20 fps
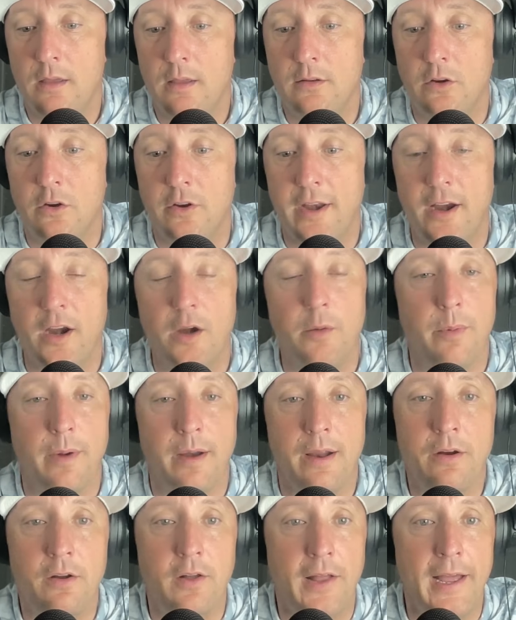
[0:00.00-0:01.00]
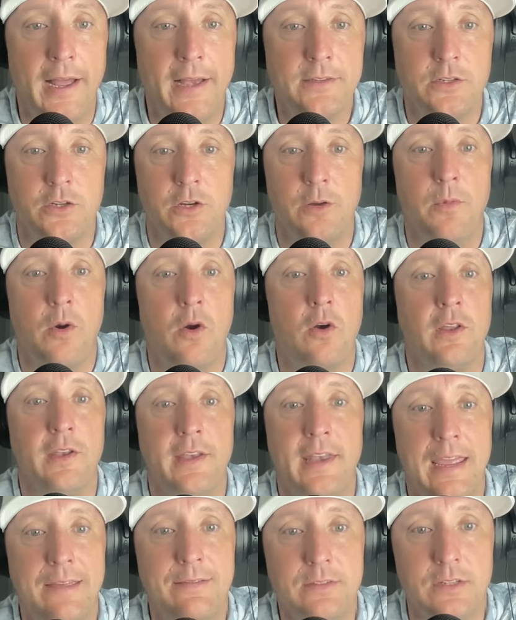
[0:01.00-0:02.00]
your Derek Brown class and your Marlon
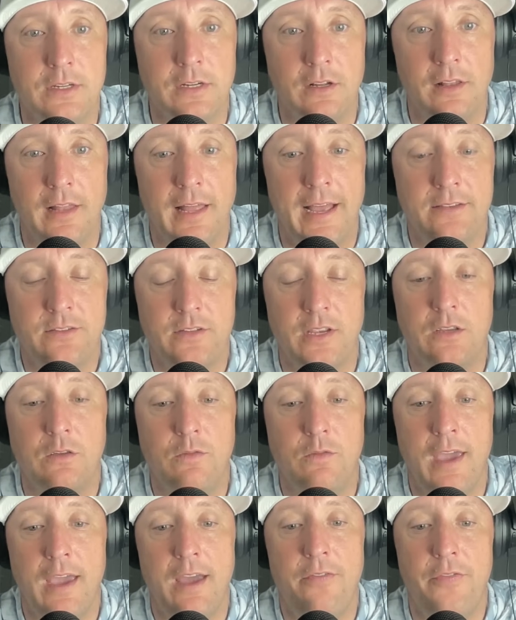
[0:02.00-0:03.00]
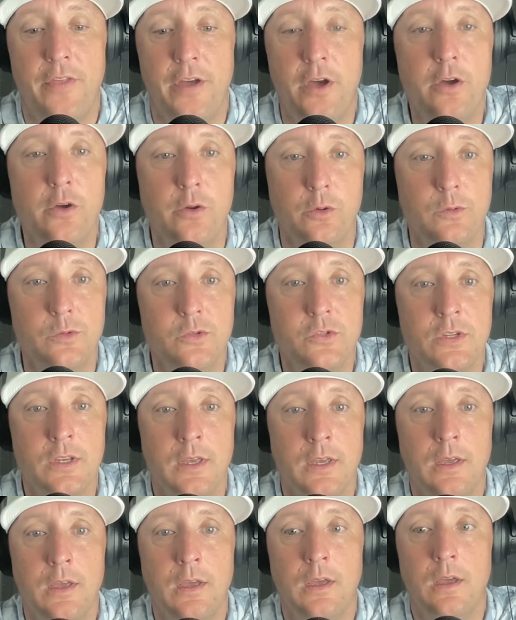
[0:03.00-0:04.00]
Davidson class, like you've had those.